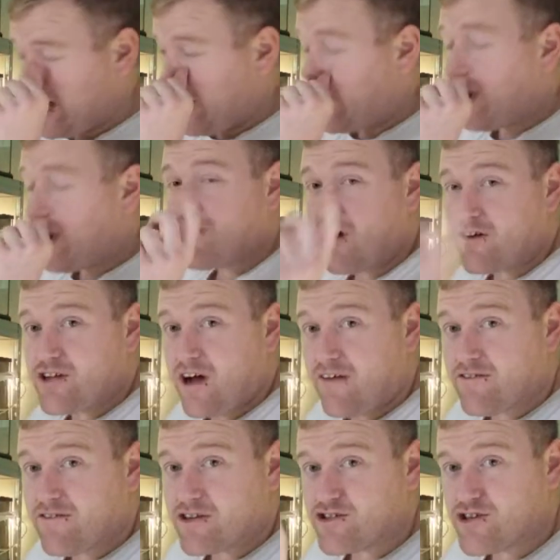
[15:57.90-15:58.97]
I've
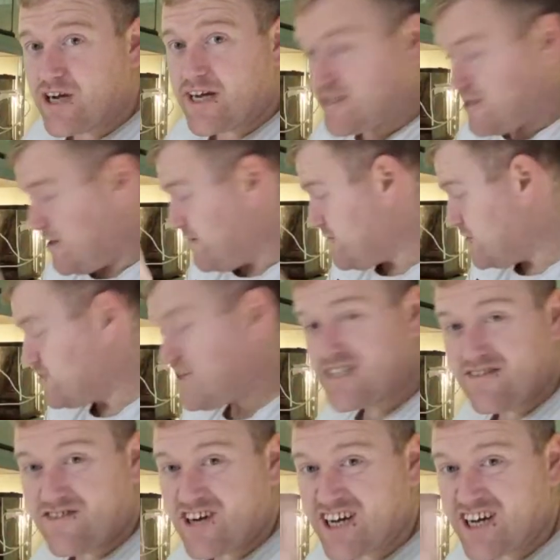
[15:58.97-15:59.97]
got tricks. I've got a